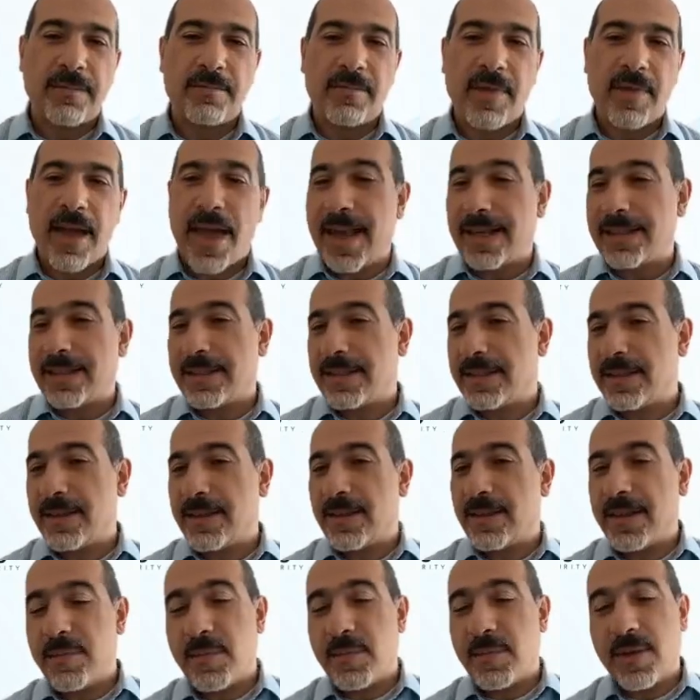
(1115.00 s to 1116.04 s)
Access
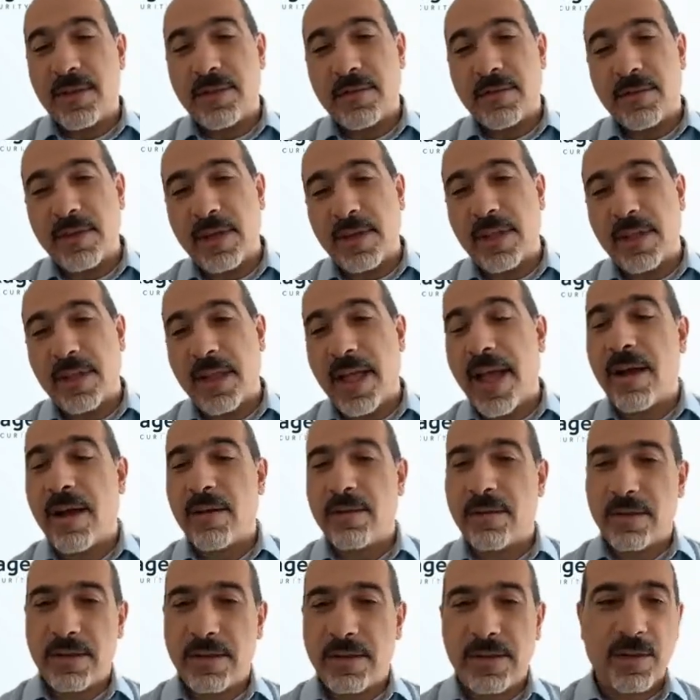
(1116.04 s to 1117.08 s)
can come in through the
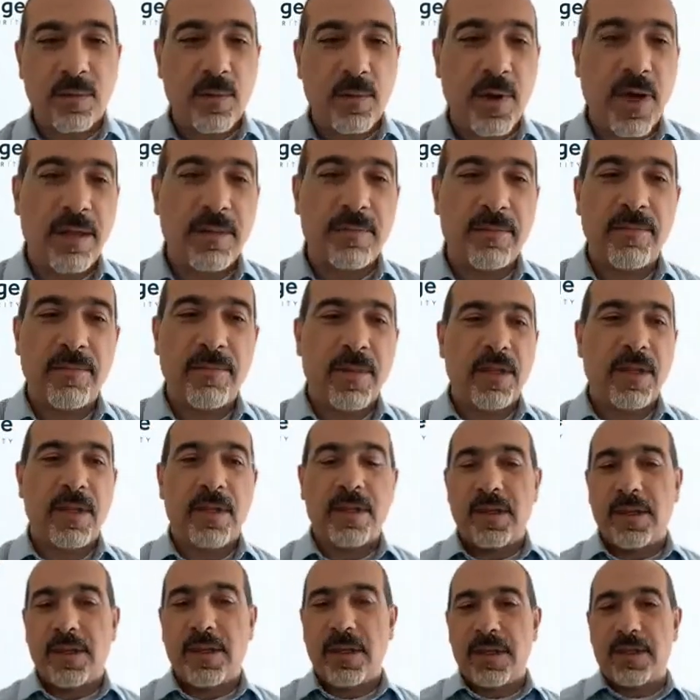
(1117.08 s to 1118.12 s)
cloud as well,
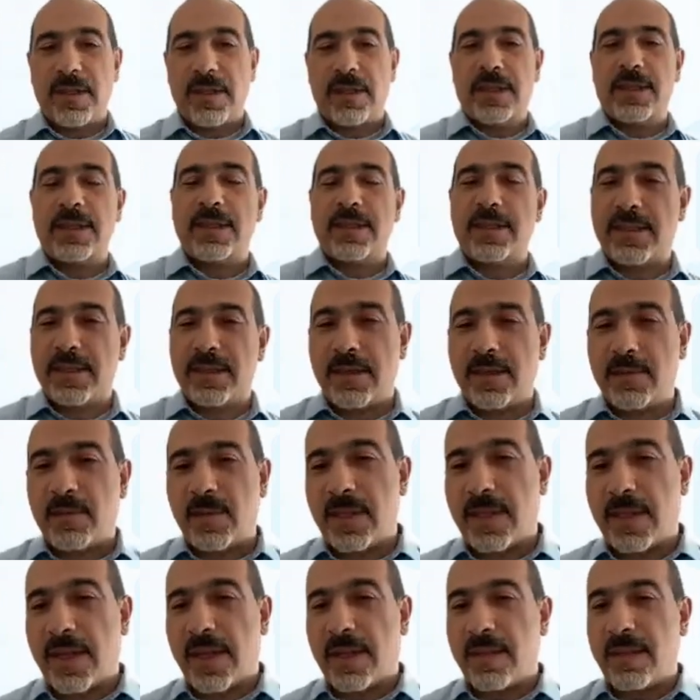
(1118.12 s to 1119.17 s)
and this can
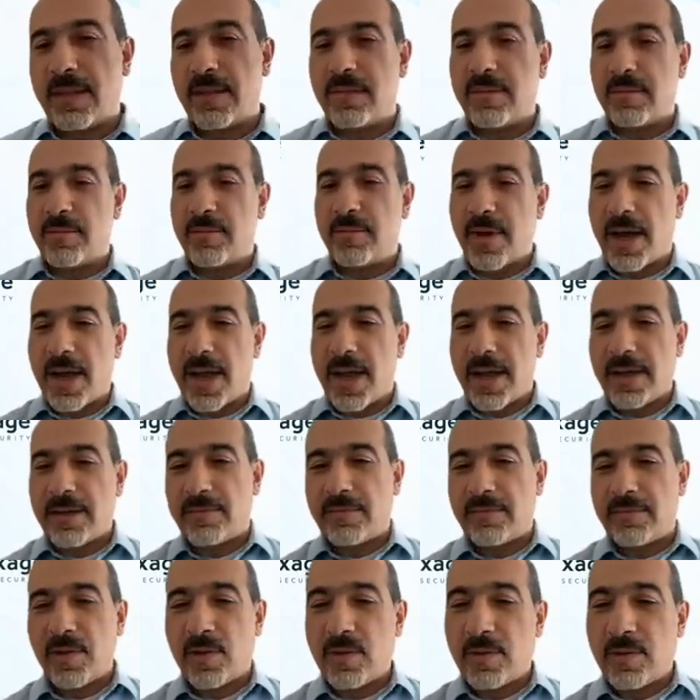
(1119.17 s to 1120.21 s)
be done
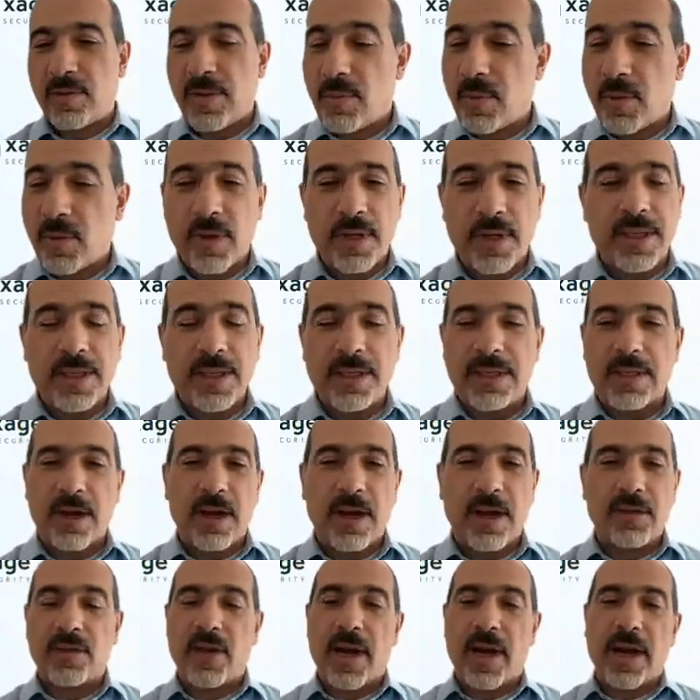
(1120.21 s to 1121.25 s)
by employees,
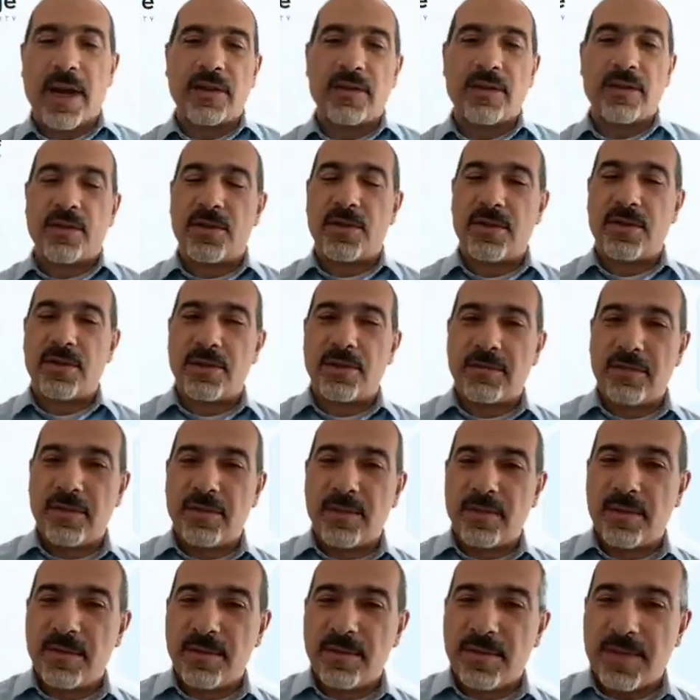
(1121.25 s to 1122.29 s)
contractors,
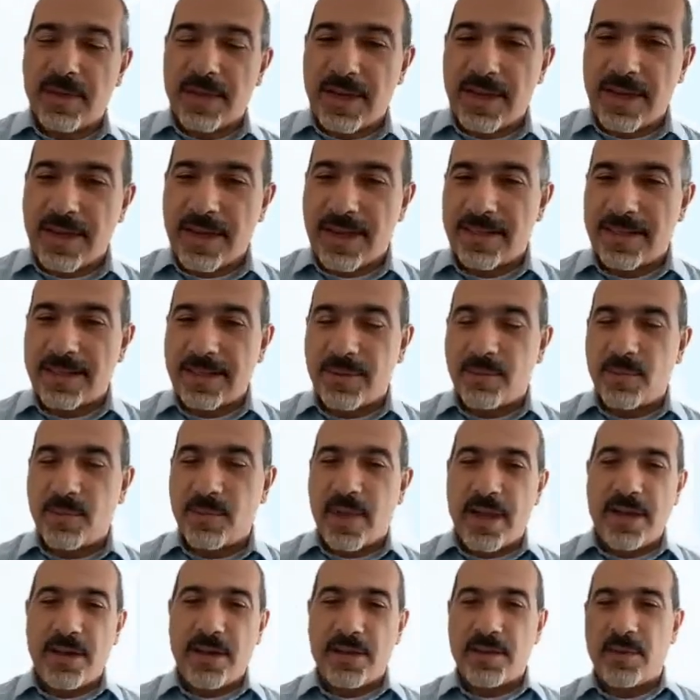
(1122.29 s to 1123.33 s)

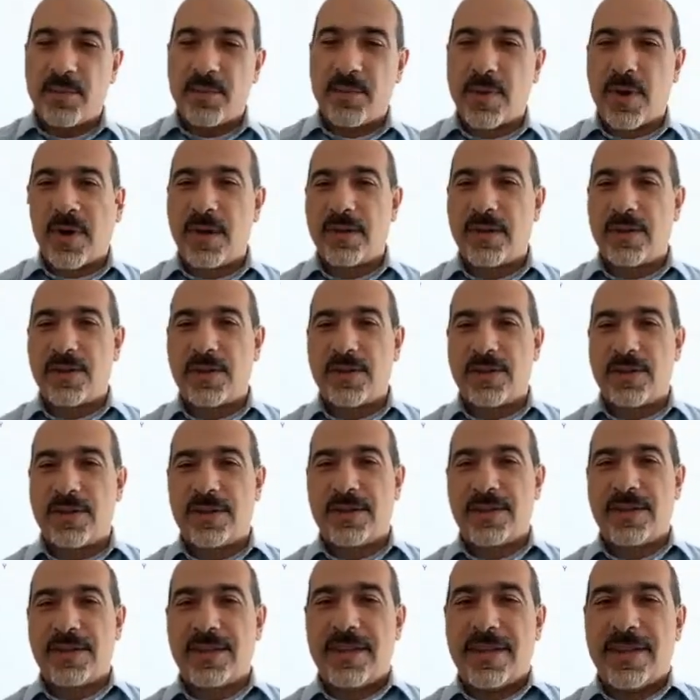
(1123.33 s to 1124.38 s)
suppliers, and
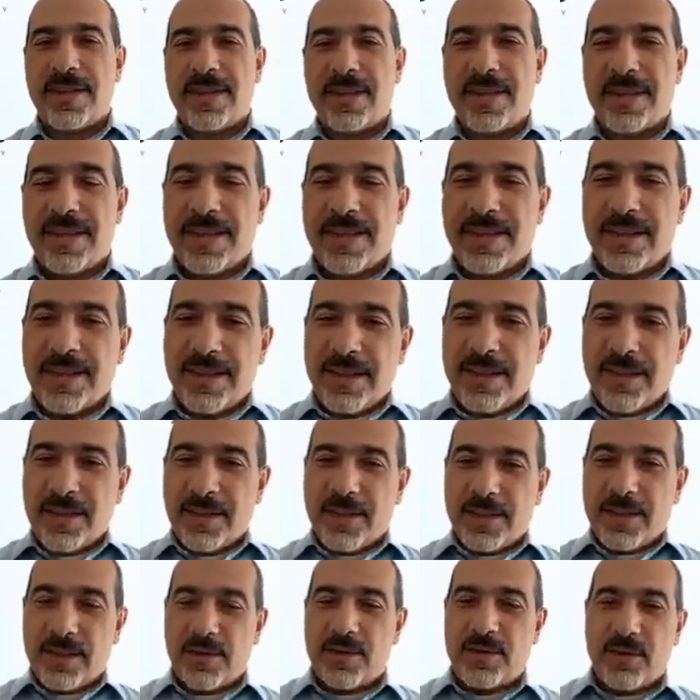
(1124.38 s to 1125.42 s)
partners.
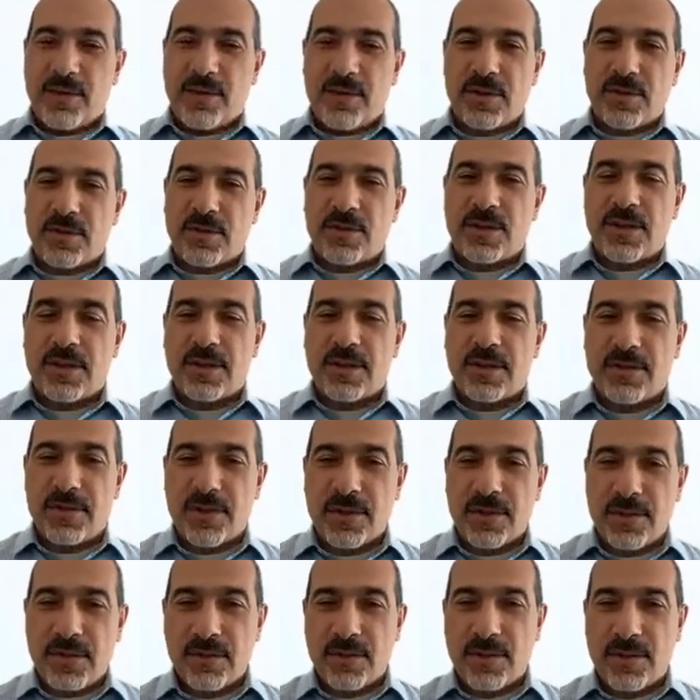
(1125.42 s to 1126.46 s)
So in order to
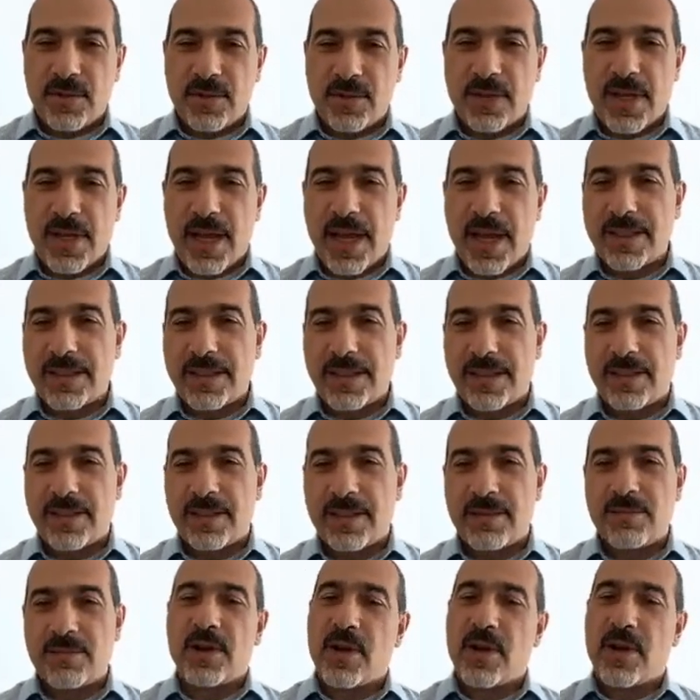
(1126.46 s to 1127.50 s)
deliver zero trust
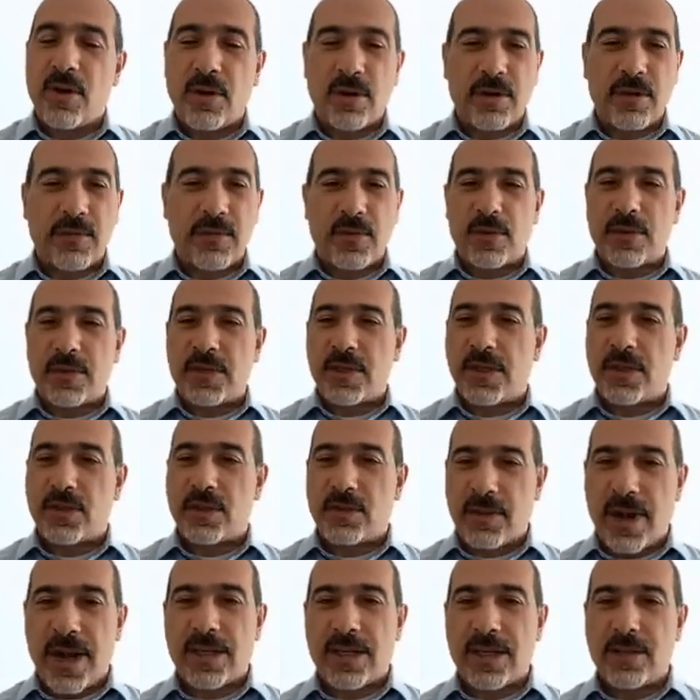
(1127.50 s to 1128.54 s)
access, really all of those
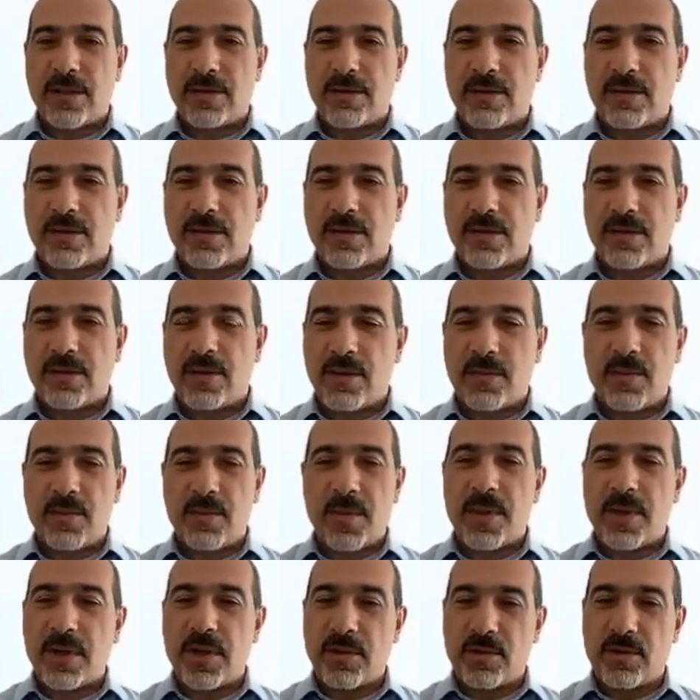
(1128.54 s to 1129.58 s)
interactions need
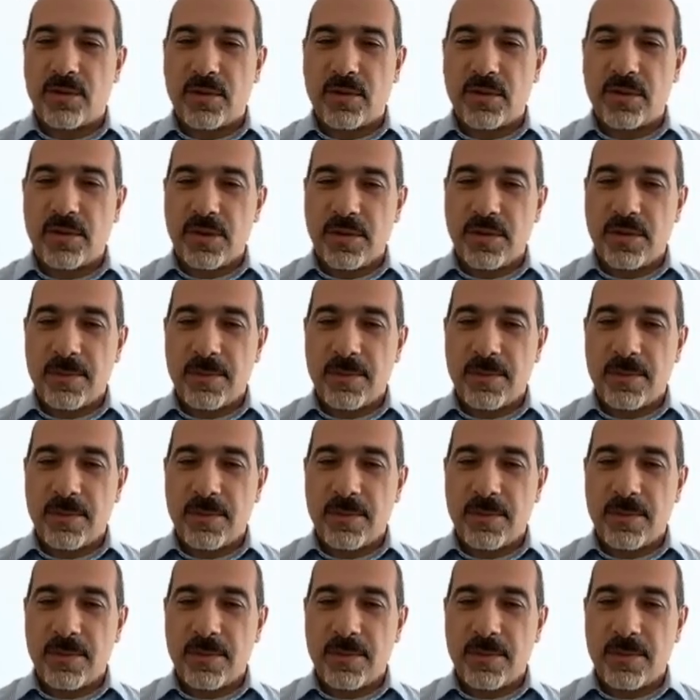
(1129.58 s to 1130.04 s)
to be controlled.